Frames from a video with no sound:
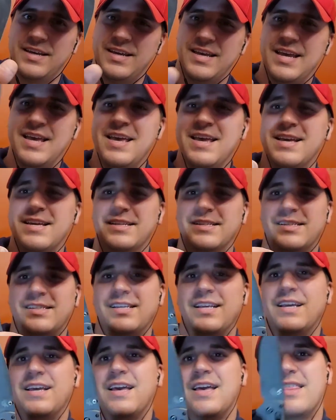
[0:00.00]
is
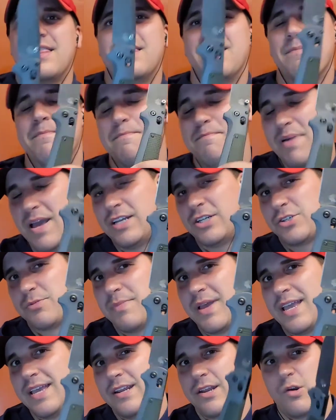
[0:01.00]
the
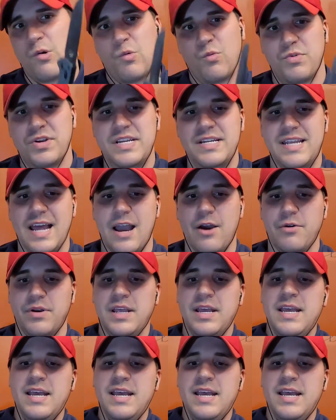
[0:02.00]
Benchmade Redoubt.